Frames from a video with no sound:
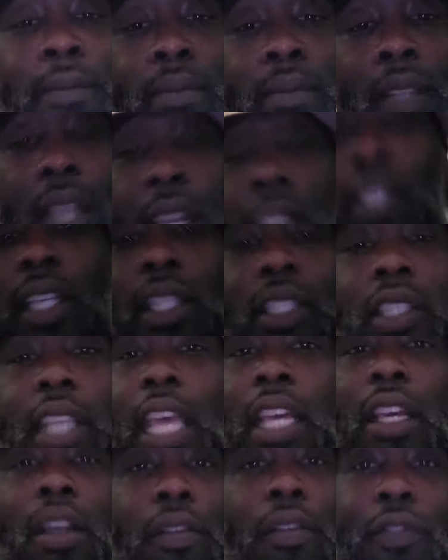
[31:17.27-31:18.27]
and just
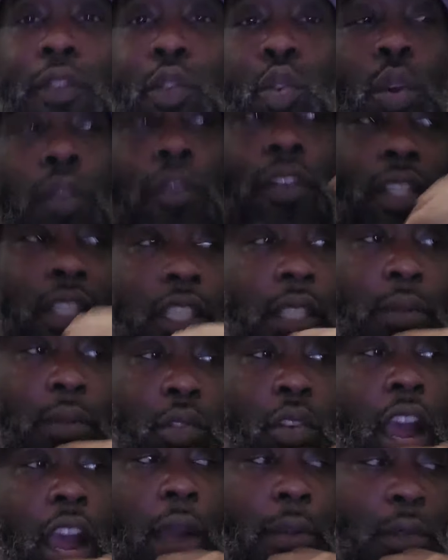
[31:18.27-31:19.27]
take a few of his
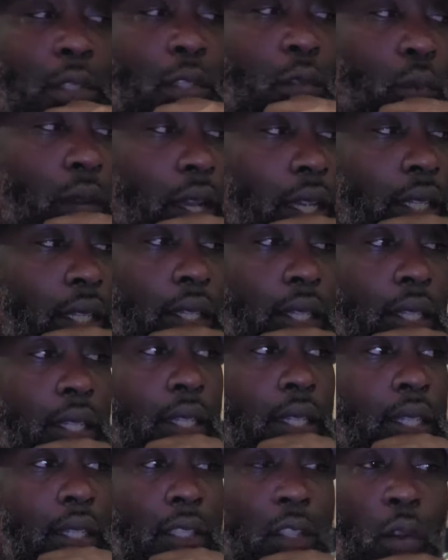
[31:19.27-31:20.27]
subscribers away.
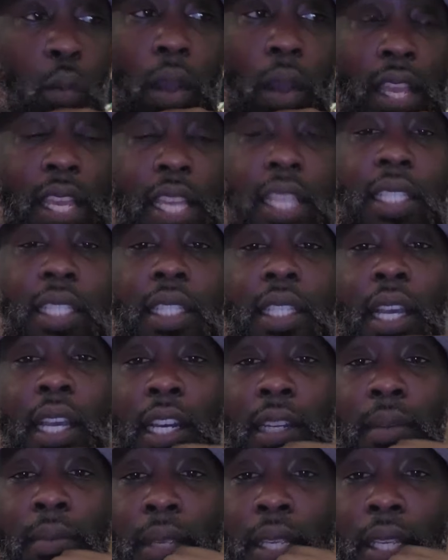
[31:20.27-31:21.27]
The way he's
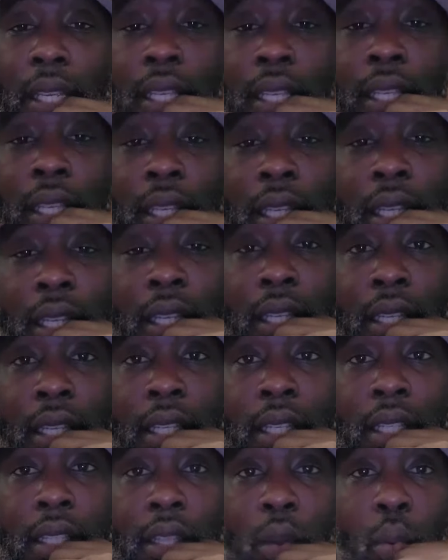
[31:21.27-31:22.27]
done me,
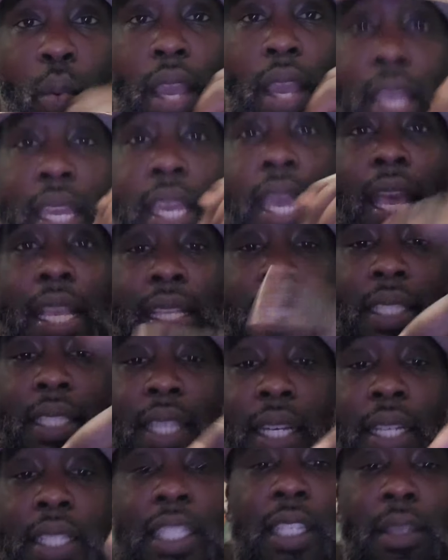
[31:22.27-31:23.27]
the way he has
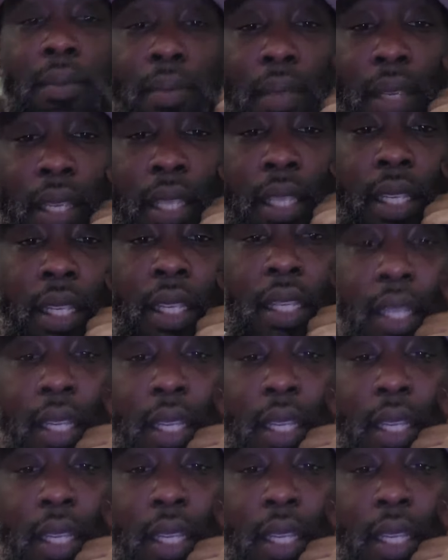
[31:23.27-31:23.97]
done to me.